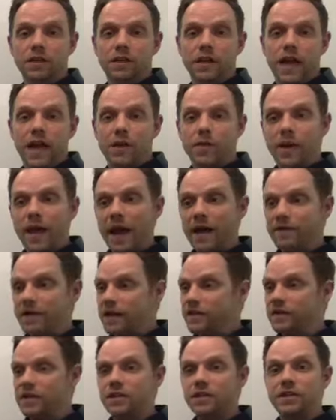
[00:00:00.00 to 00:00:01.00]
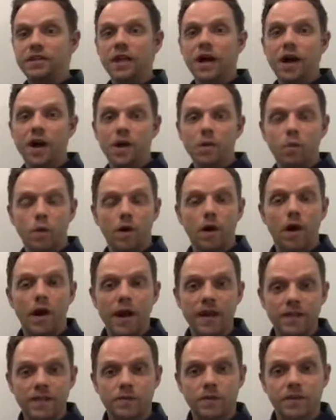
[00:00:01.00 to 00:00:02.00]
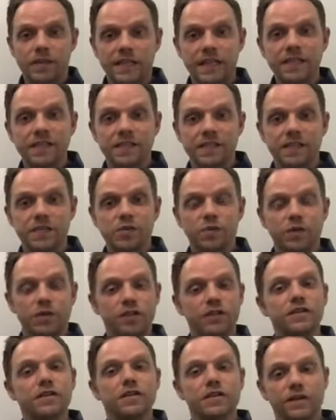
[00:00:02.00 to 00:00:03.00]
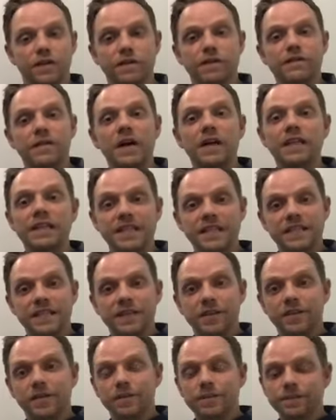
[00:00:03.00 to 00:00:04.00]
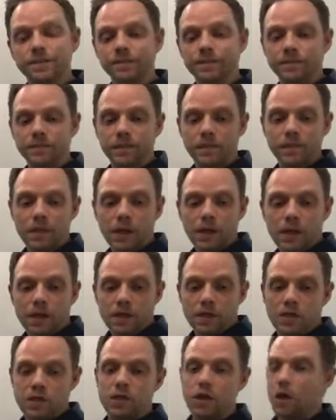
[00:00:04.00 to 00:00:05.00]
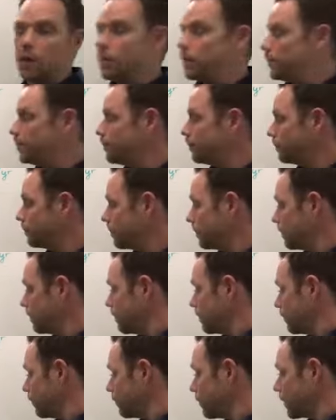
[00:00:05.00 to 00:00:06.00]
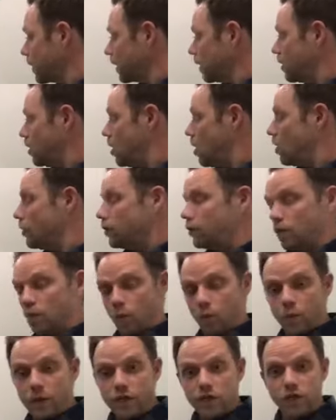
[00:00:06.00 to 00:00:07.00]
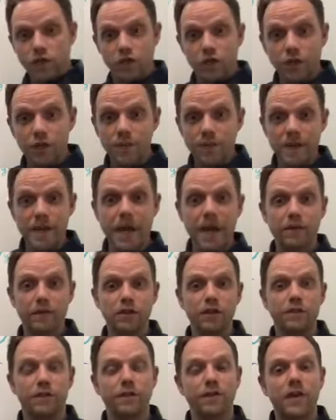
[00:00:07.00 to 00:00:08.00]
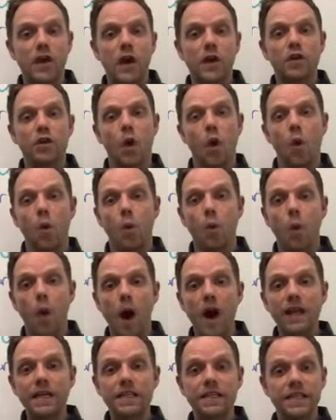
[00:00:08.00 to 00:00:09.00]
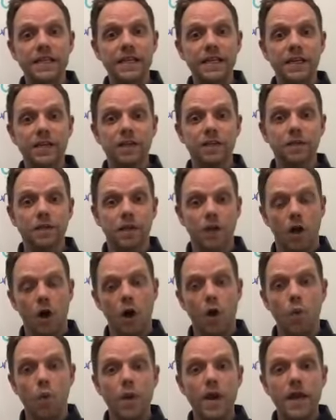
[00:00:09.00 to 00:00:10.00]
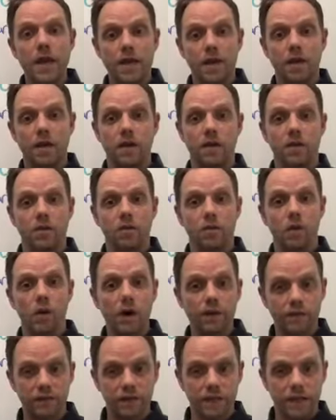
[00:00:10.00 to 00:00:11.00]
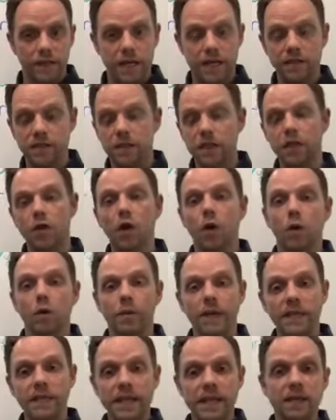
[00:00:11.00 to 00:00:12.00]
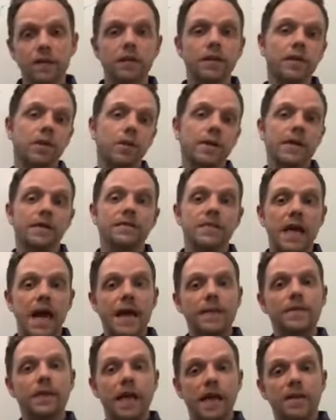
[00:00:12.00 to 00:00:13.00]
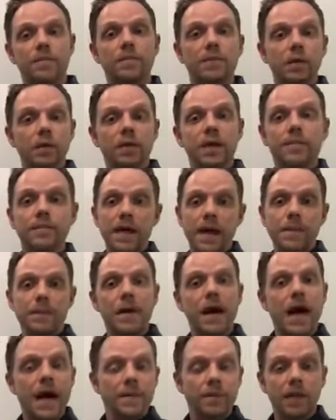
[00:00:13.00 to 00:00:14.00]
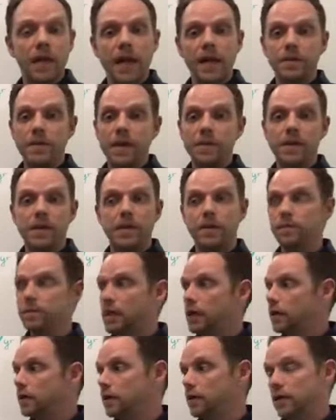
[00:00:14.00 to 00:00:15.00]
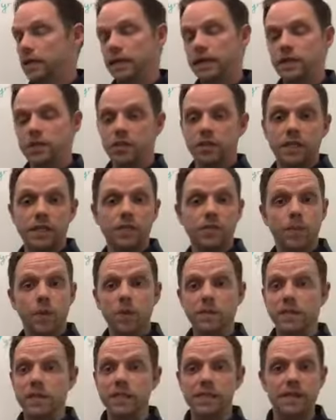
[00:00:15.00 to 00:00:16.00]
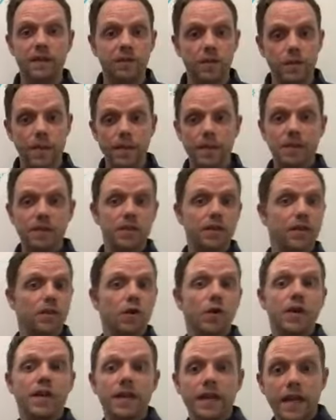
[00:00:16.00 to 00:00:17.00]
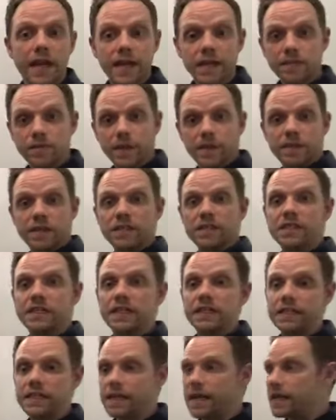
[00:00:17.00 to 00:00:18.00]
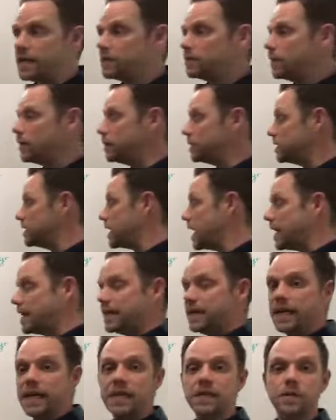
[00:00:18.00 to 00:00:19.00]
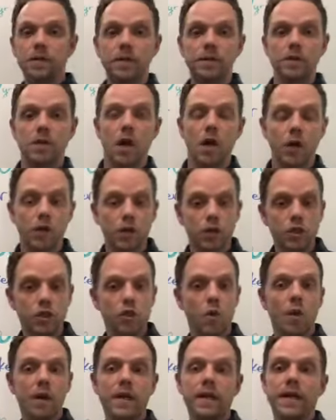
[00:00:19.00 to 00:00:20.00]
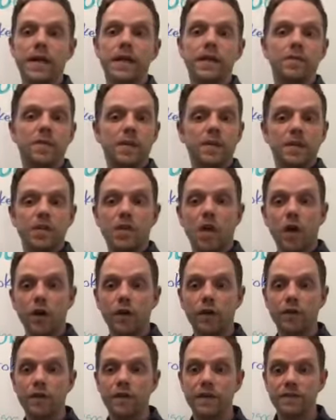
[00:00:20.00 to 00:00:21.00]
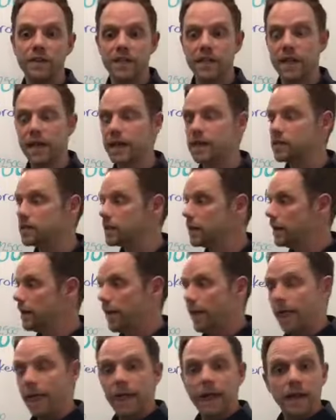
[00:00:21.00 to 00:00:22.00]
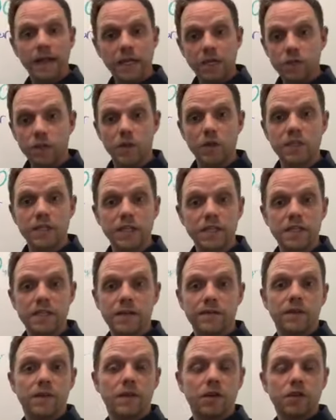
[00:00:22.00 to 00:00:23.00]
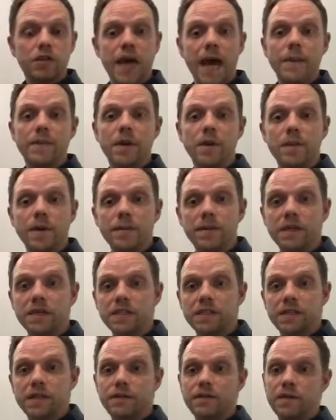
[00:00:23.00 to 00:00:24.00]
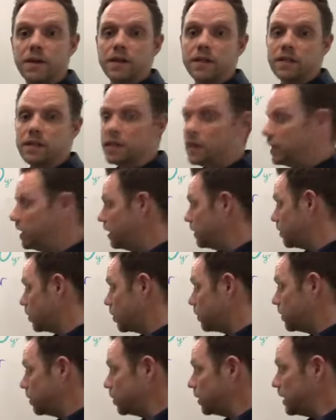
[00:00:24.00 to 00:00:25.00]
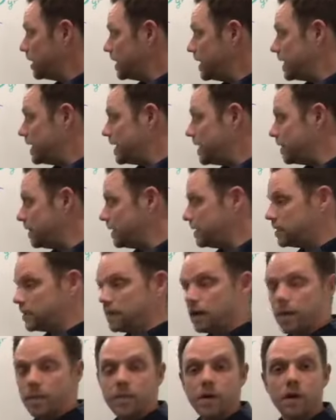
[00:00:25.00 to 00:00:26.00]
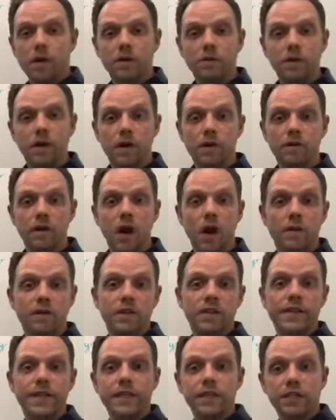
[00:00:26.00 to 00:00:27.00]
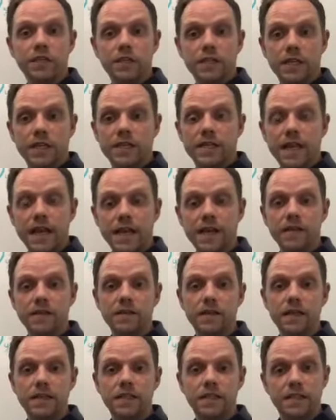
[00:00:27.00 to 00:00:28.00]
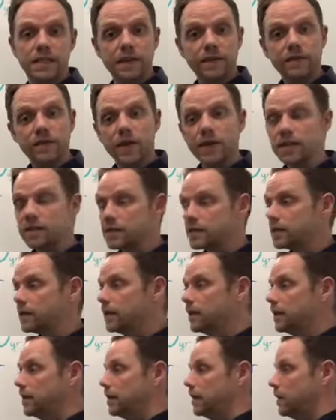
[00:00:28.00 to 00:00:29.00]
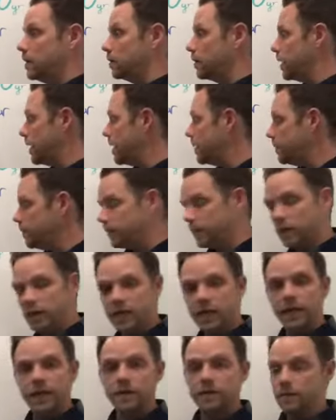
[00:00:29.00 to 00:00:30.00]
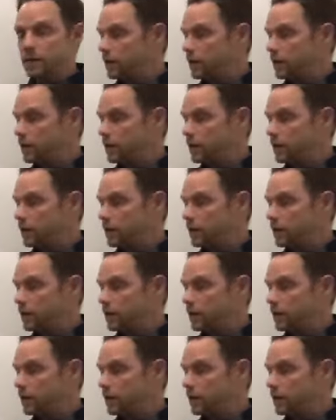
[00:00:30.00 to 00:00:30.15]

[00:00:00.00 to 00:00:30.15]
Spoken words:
and we haven't even done what our expertise is, which is to fund a deal. So we should be able to fund 1 deal a week, roughly. That's the goal. It may take a little bit of time to kind of build up that pipeline. Maybe each person is different. Maybe it's 30 days, maybe it's 60 days, maybe it's 90 days, maybe it's 120 days, maybe it's 150 days. Each person is different. Their time commitment is different. Their ability to get these number of conversations in a day is different, okay? But again,